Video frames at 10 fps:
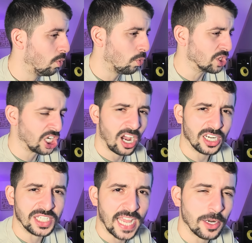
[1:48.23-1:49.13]
or
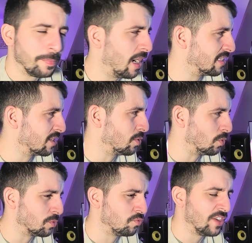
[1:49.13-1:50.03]
charged
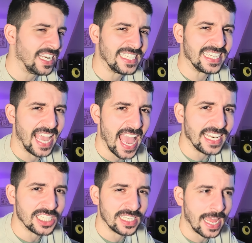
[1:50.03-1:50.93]
nanoparticles releasing
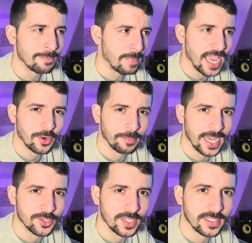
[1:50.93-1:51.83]
energy like
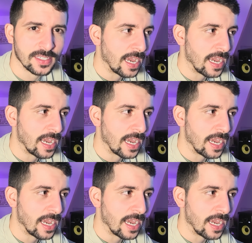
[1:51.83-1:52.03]
microbatteries.